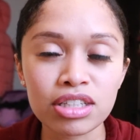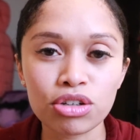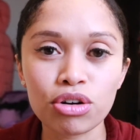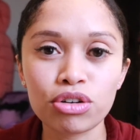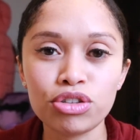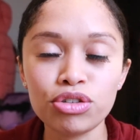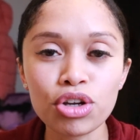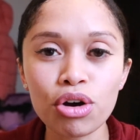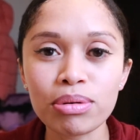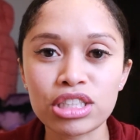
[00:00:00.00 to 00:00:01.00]
So you
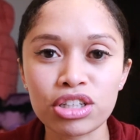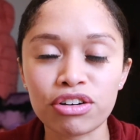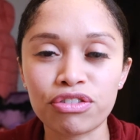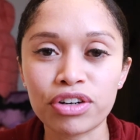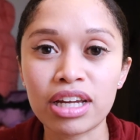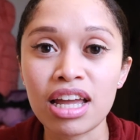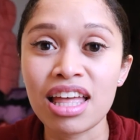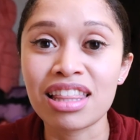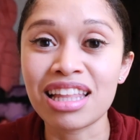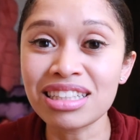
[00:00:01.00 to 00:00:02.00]
know it's sugar-free.
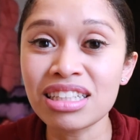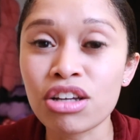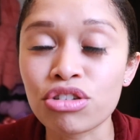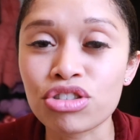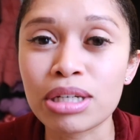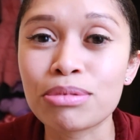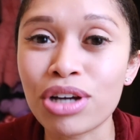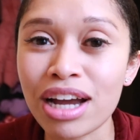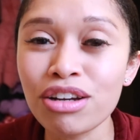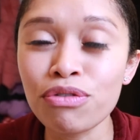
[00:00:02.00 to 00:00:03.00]
That's another tip.
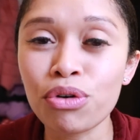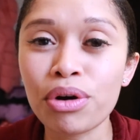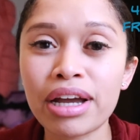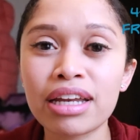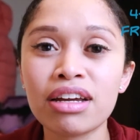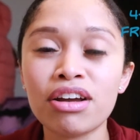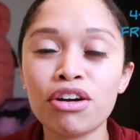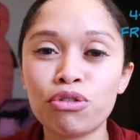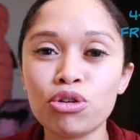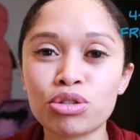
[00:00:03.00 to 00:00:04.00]
Try to avoid
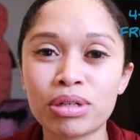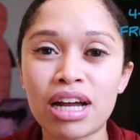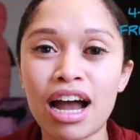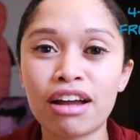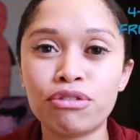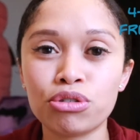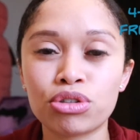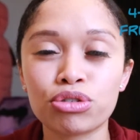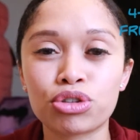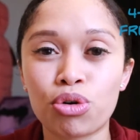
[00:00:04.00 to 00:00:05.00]
foods with high
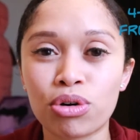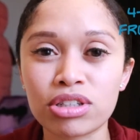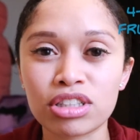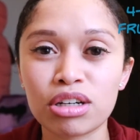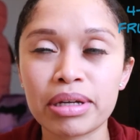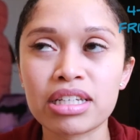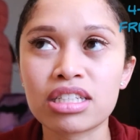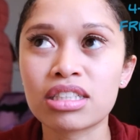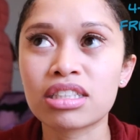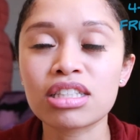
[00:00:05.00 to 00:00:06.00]
fructose corn syrup.
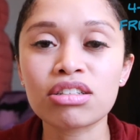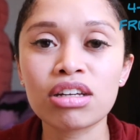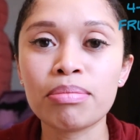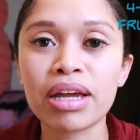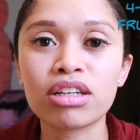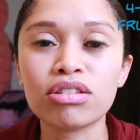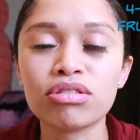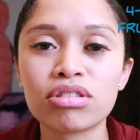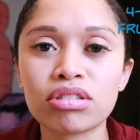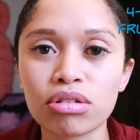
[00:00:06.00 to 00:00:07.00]
It's just gonna make you
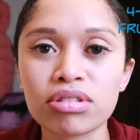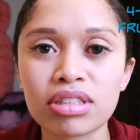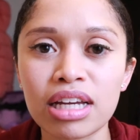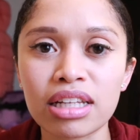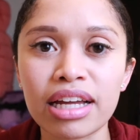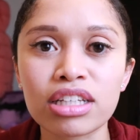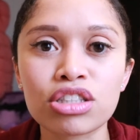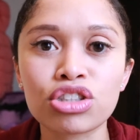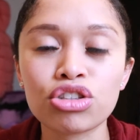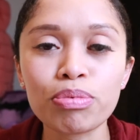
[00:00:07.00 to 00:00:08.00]
so sick. Like, it's
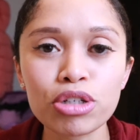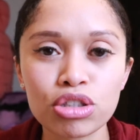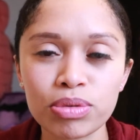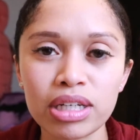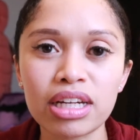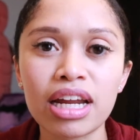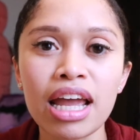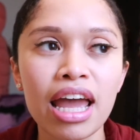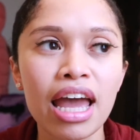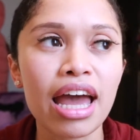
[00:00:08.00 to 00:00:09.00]
super sweet,
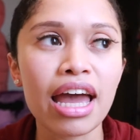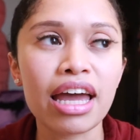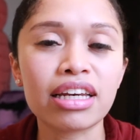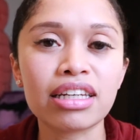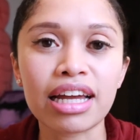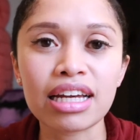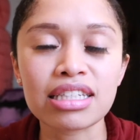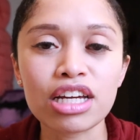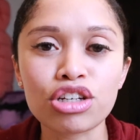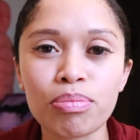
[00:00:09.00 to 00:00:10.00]
and like I
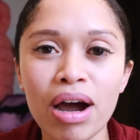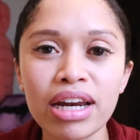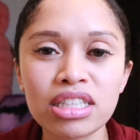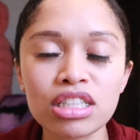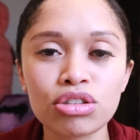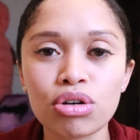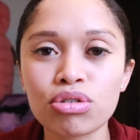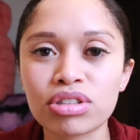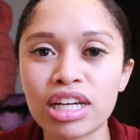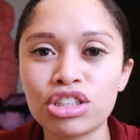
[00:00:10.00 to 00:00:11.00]
said, your body just
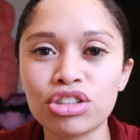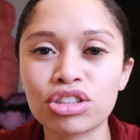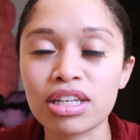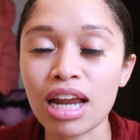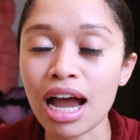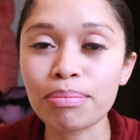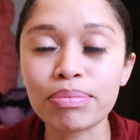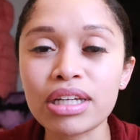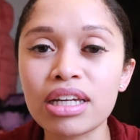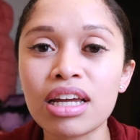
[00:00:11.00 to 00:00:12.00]
knows that you should not
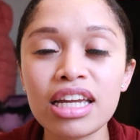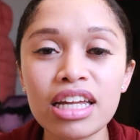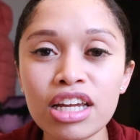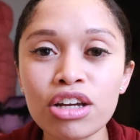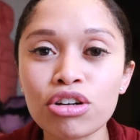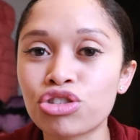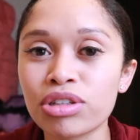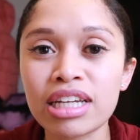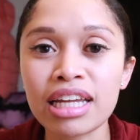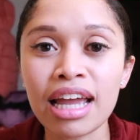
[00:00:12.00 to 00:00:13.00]
be eating or
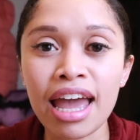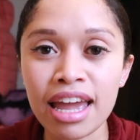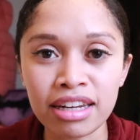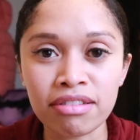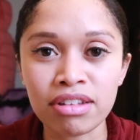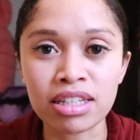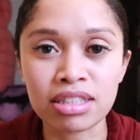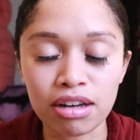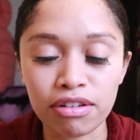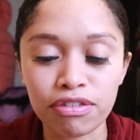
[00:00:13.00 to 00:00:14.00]
drinking any of that
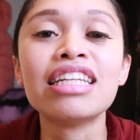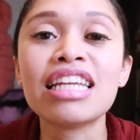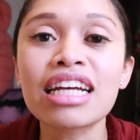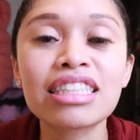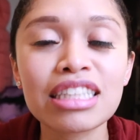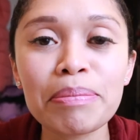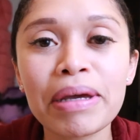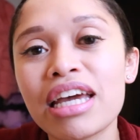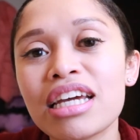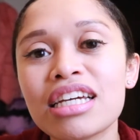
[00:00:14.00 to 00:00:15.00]
stuff. The next
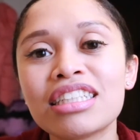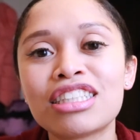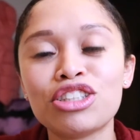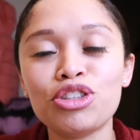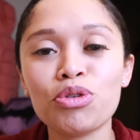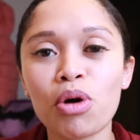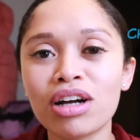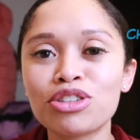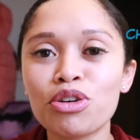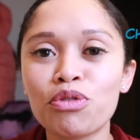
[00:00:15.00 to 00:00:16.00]
tip is you
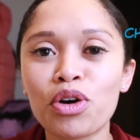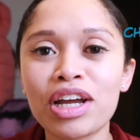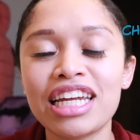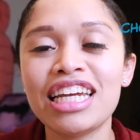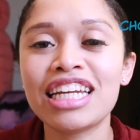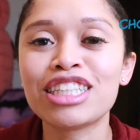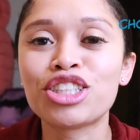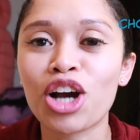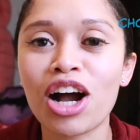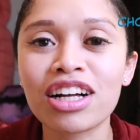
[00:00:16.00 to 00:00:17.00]
want to avoid eating
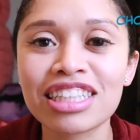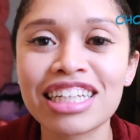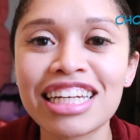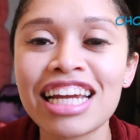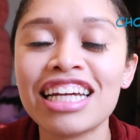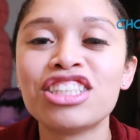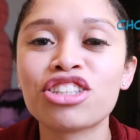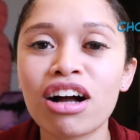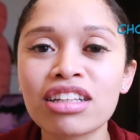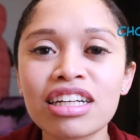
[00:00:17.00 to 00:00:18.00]
chocolate.
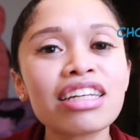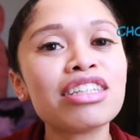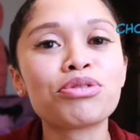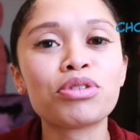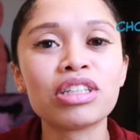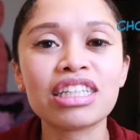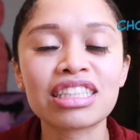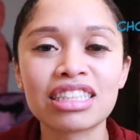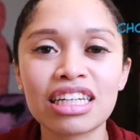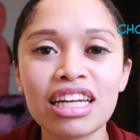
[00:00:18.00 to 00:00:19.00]
Chocolate is really
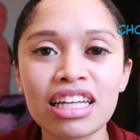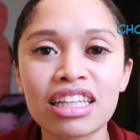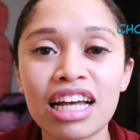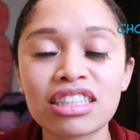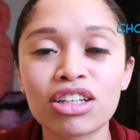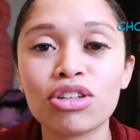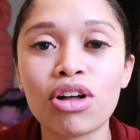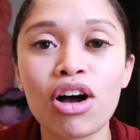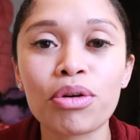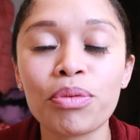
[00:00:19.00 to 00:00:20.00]
acidic. That's
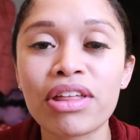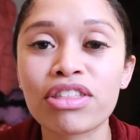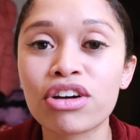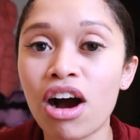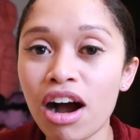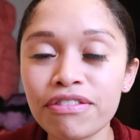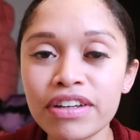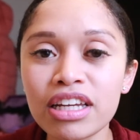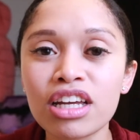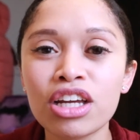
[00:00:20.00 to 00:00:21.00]
along with
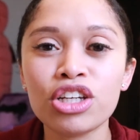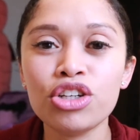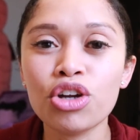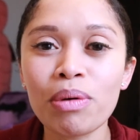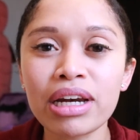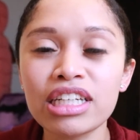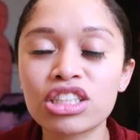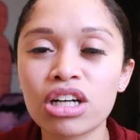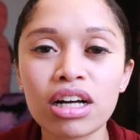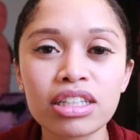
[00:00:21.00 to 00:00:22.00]
coffee. You don't want to eat
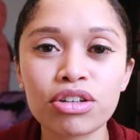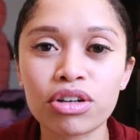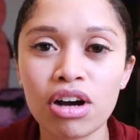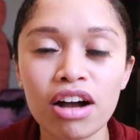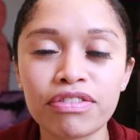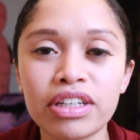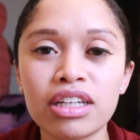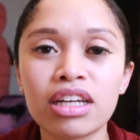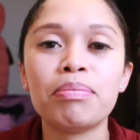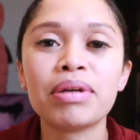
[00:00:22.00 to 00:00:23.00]
chocolate or
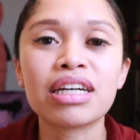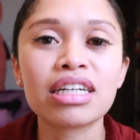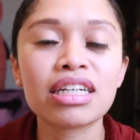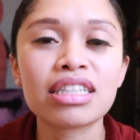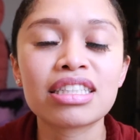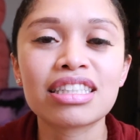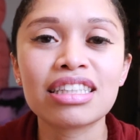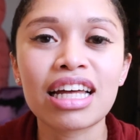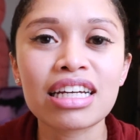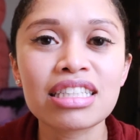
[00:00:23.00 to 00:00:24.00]
coffee because,
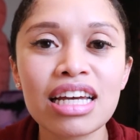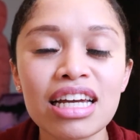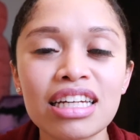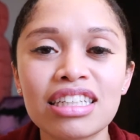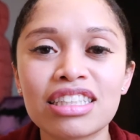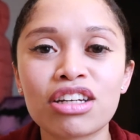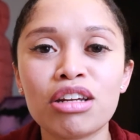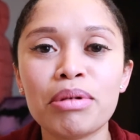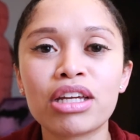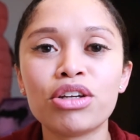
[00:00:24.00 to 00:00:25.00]
like I said, it's
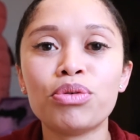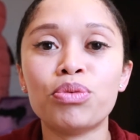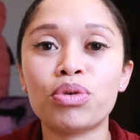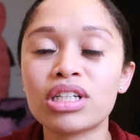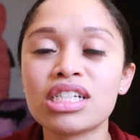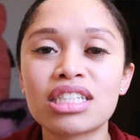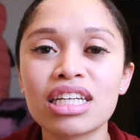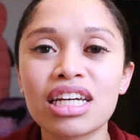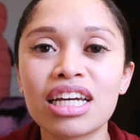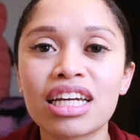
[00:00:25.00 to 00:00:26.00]
gonna make you really
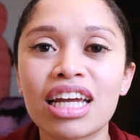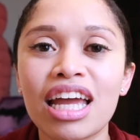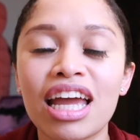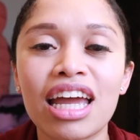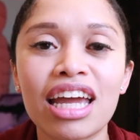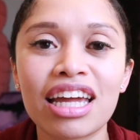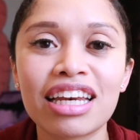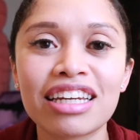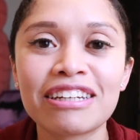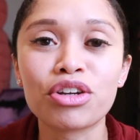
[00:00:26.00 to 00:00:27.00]
sick
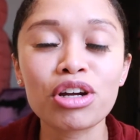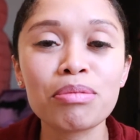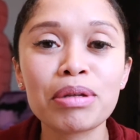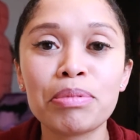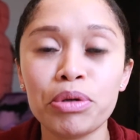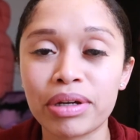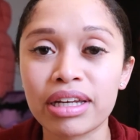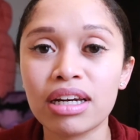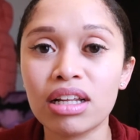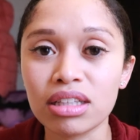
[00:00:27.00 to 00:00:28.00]
and you're gonna be
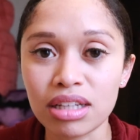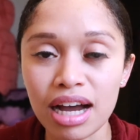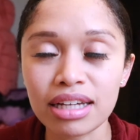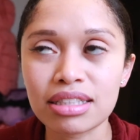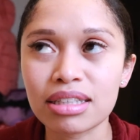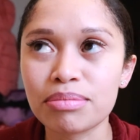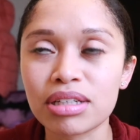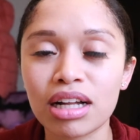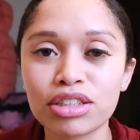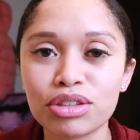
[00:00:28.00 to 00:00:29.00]
puking a lot. I'm
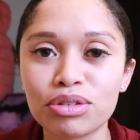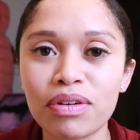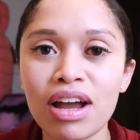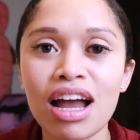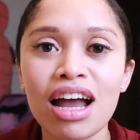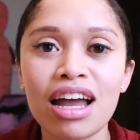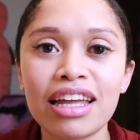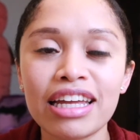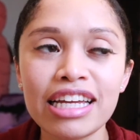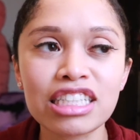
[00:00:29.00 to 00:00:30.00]
telling you.
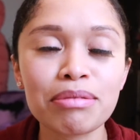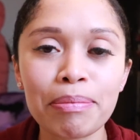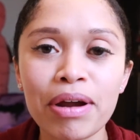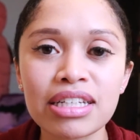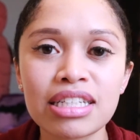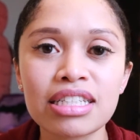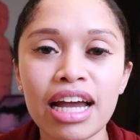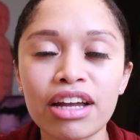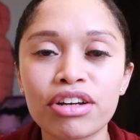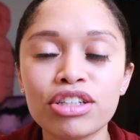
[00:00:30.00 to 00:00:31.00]
Each of my pregnancies,
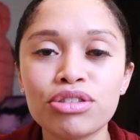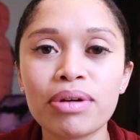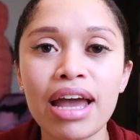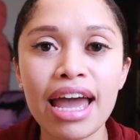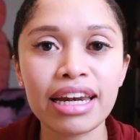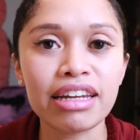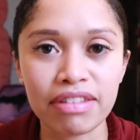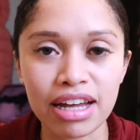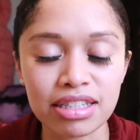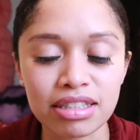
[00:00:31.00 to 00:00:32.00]
I couldn't do any of
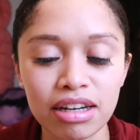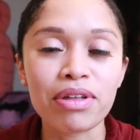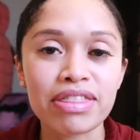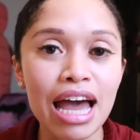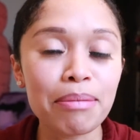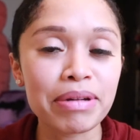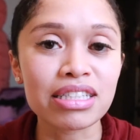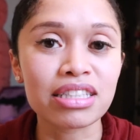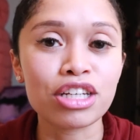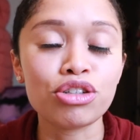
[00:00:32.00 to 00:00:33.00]
that stuff. With that being
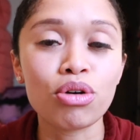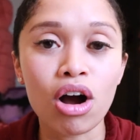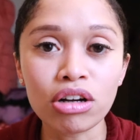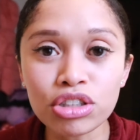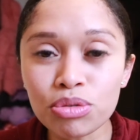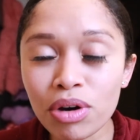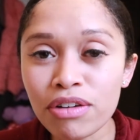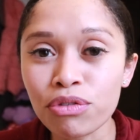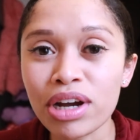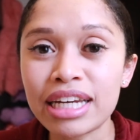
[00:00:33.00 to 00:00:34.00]
said, you also want
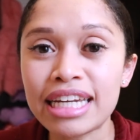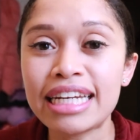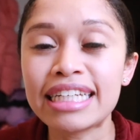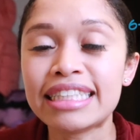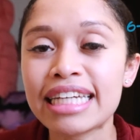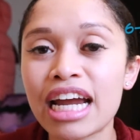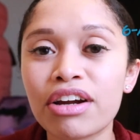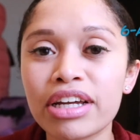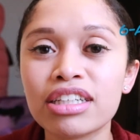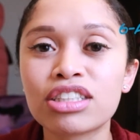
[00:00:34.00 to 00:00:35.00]
to avoid eating
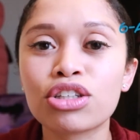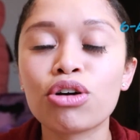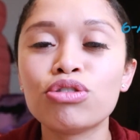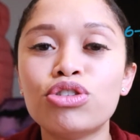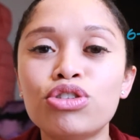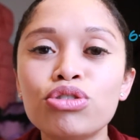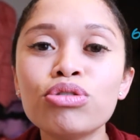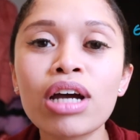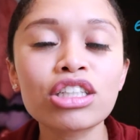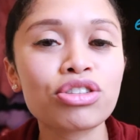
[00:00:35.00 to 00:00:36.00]
dairy. So
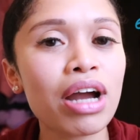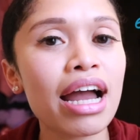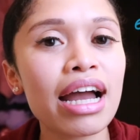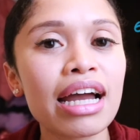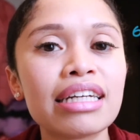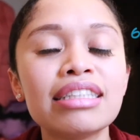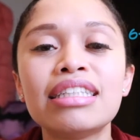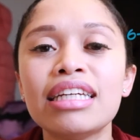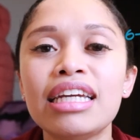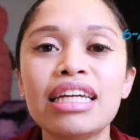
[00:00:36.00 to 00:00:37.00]
do not try
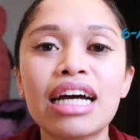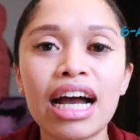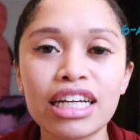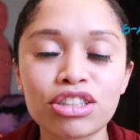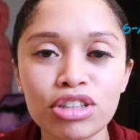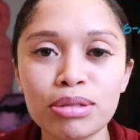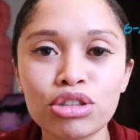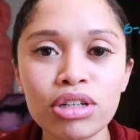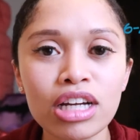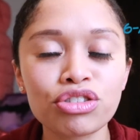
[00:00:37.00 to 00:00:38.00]
to eat ice cream.
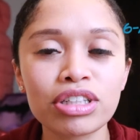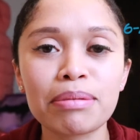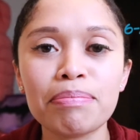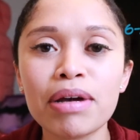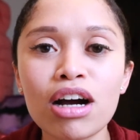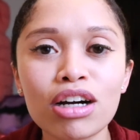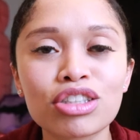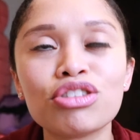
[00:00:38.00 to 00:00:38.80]
Do not drink milk.